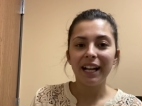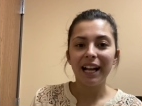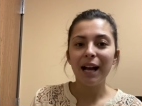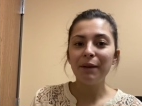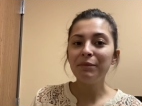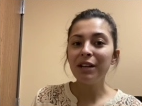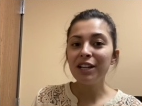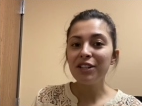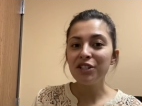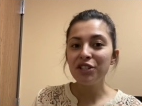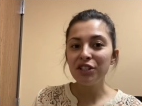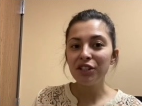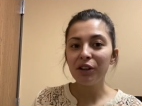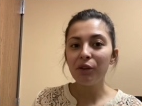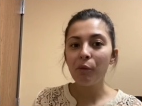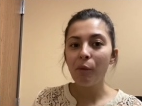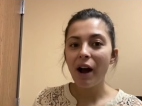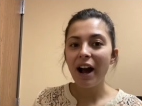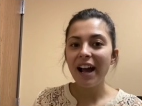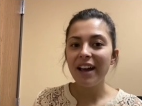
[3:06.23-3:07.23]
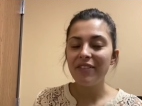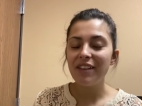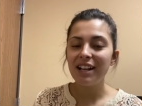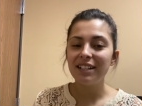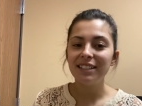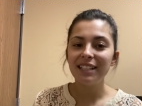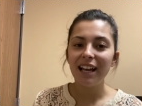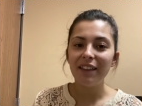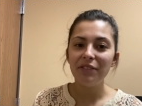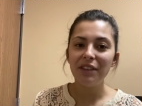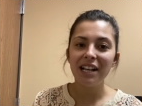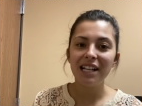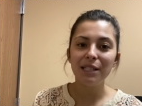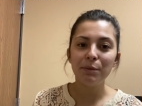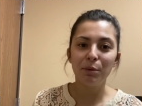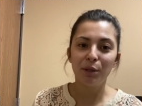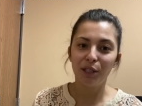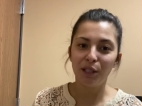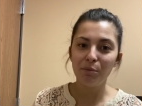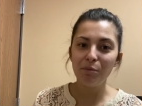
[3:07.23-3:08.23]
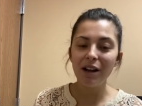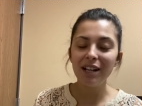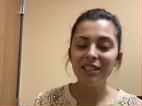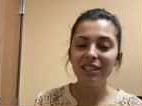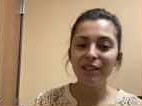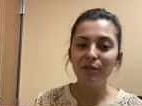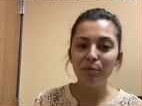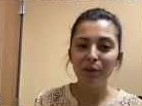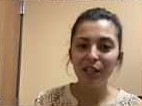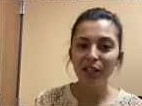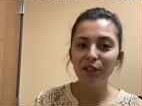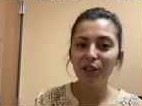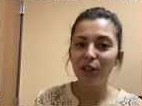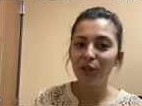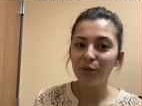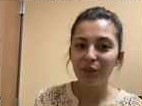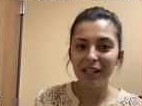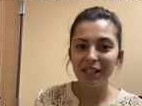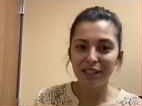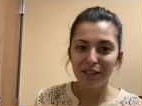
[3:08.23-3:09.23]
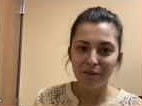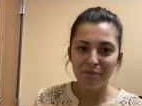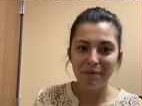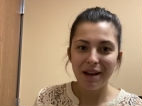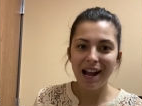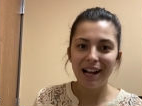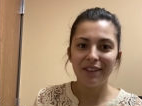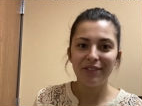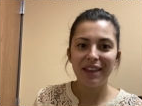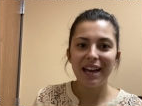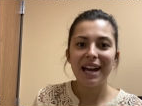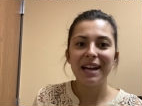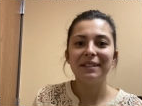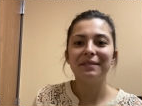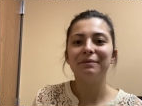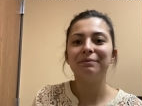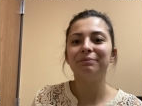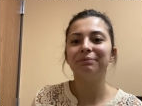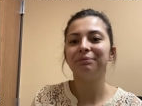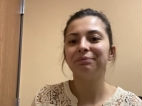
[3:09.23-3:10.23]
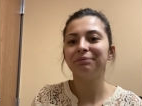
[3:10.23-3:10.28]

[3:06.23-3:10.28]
I'm not sure why they said this, but there must have been a good reason back then.